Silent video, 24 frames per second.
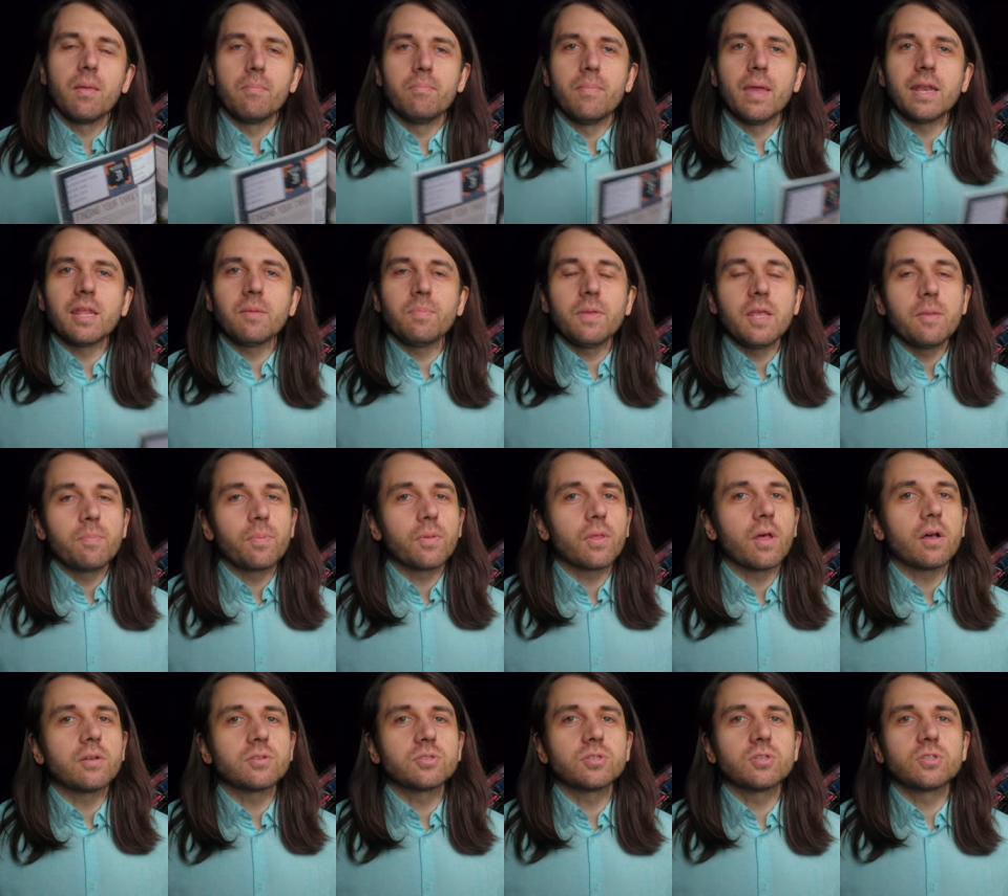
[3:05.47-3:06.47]
Many
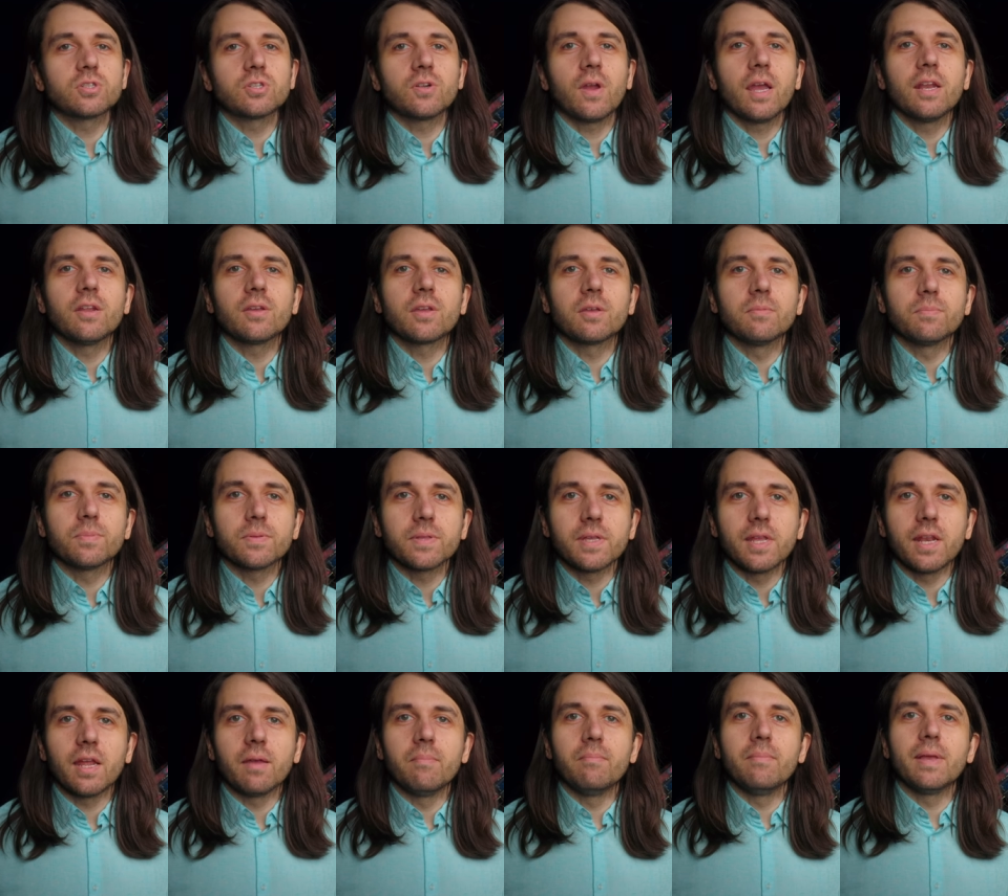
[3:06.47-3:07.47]
people also try to
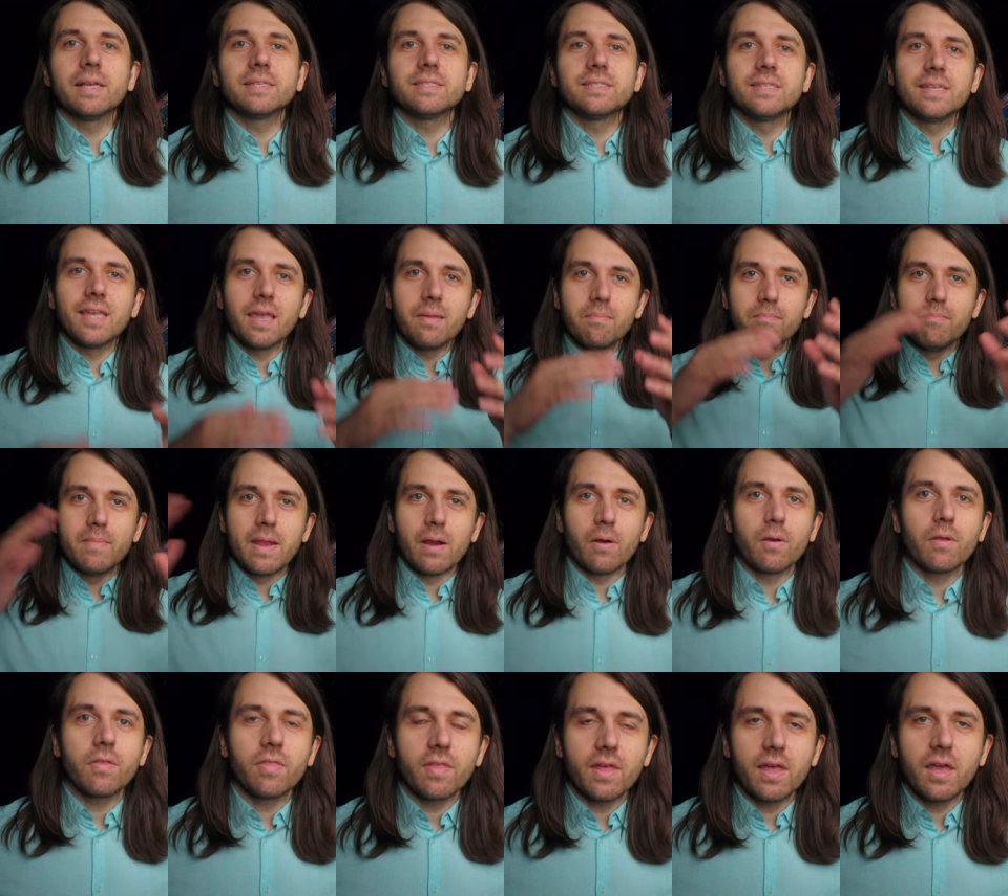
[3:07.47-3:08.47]
complete a Messier
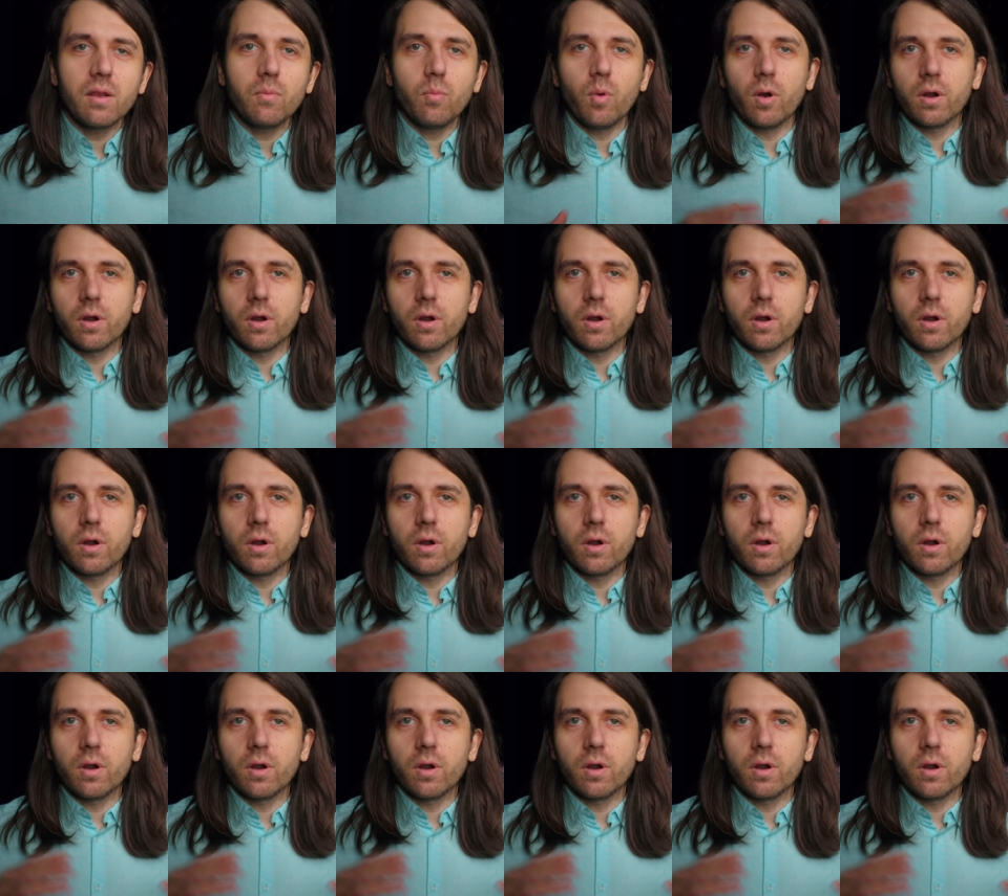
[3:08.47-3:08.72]
marathon,